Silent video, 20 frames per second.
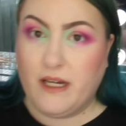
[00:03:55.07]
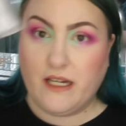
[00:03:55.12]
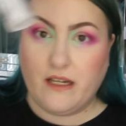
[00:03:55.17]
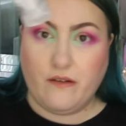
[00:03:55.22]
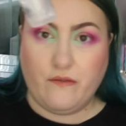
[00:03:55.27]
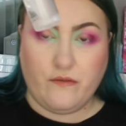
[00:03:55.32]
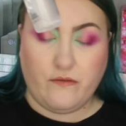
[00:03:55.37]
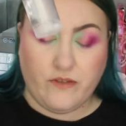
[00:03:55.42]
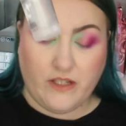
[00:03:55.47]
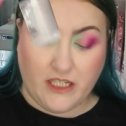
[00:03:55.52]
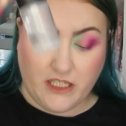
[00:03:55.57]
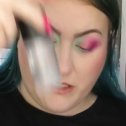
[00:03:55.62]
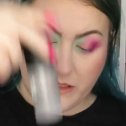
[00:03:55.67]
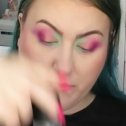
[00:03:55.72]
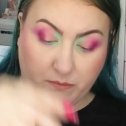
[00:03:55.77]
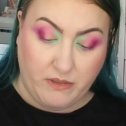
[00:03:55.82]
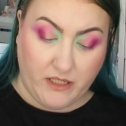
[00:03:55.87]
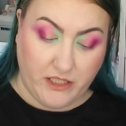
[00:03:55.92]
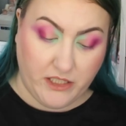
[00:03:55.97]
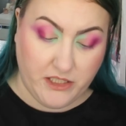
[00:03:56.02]
MAC Fix
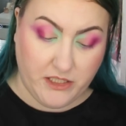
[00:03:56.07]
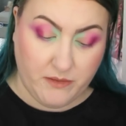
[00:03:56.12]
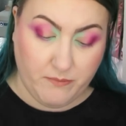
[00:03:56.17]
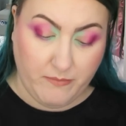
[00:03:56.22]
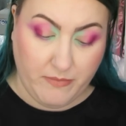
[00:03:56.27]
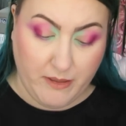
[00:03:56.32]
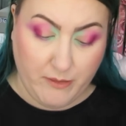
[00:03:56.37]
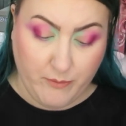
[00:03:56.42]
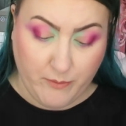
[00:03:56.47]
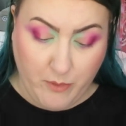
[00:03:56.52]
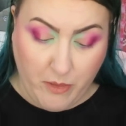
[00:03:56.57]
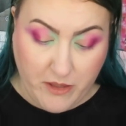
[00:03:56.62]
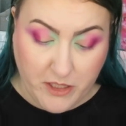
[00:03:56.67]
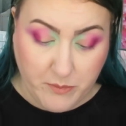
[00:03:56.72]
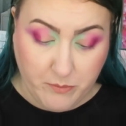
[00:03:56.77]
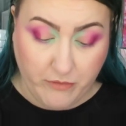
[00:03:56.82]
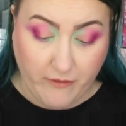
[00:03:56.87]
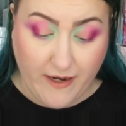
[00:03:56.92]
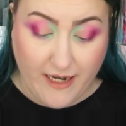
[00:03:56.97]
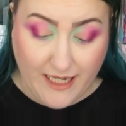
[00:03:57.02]
Plus
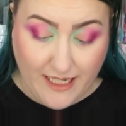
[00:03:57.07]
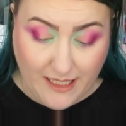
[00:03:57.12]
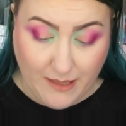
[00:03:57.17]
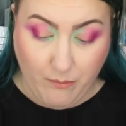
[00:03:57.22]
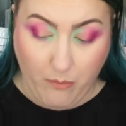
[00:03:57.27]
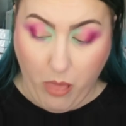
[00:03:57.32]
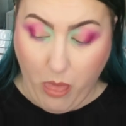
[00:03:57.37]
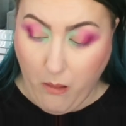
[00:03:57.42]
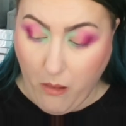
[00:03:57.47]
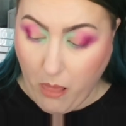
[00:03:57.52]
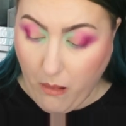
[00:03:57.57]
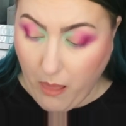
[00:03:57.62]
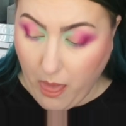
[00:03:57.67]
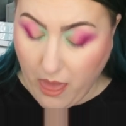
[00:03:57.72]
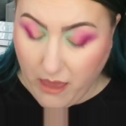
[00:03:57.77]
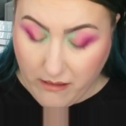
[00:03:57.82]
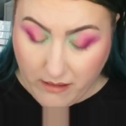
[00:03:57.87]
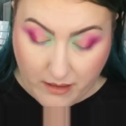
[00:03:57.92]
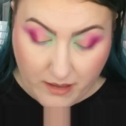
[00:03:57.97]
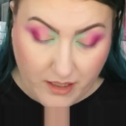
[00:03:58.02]
spray, blah, blah,
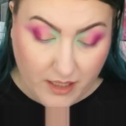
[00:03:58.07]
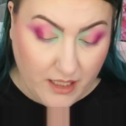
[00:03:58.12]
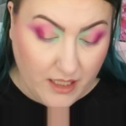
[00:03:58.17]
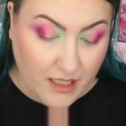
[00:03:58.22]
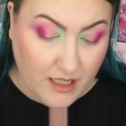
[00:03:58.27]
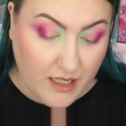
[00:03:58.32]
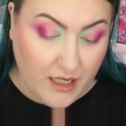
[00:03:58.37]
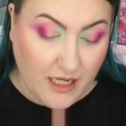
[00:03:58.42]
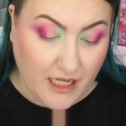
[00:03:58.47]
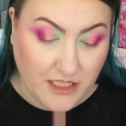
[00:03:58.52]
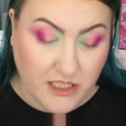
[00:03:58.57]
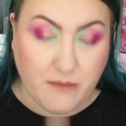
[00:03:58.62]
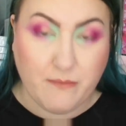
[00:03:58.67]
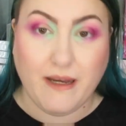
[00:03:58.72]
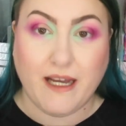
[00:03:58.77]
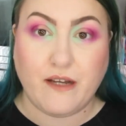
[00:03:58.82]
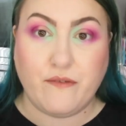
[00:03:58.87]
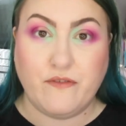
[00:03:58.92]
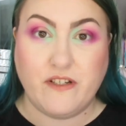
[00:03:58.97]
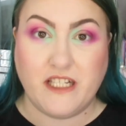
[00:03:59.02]
blah, and some
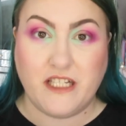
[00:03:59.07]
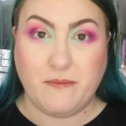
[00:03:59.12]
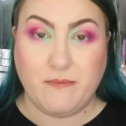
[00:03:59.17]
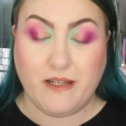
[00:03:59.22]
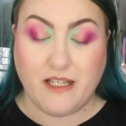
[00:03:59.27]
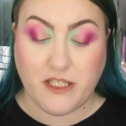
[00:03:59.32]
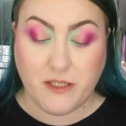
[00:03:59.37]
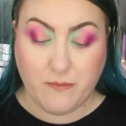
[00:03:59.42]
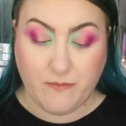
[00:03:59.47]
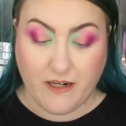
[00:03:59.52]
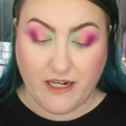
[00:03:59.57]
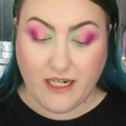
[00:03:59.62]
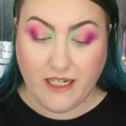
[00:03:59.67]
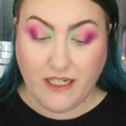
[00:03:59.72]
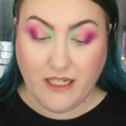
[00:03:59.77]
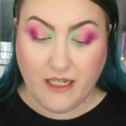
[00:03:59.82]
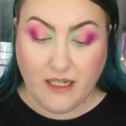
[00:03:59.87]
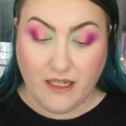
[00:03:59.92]
MAC Fix Plus spray,